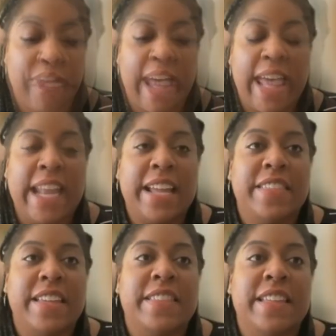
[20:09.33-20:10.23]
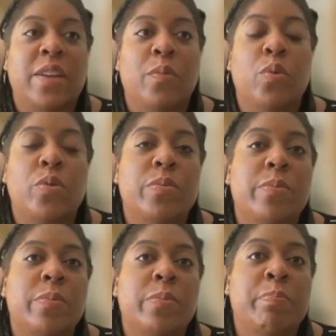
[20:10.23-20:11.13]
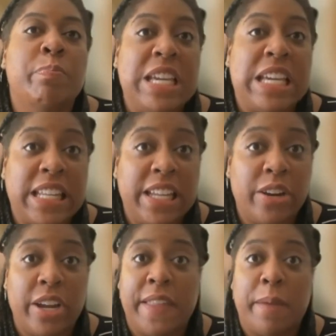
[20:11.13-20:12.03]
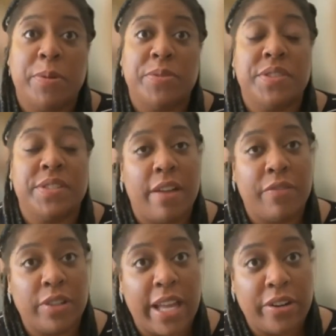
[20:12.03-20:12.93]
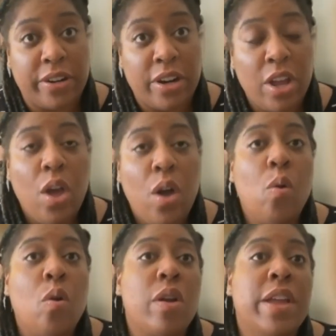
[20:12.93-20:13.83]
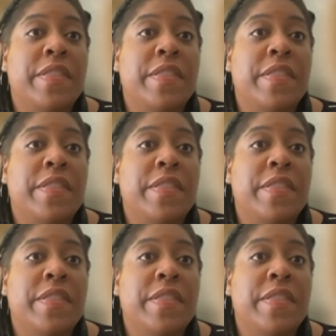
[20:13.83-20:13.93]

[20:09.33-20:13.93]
that. And I think that it will be clear in that person's cover letter or okay.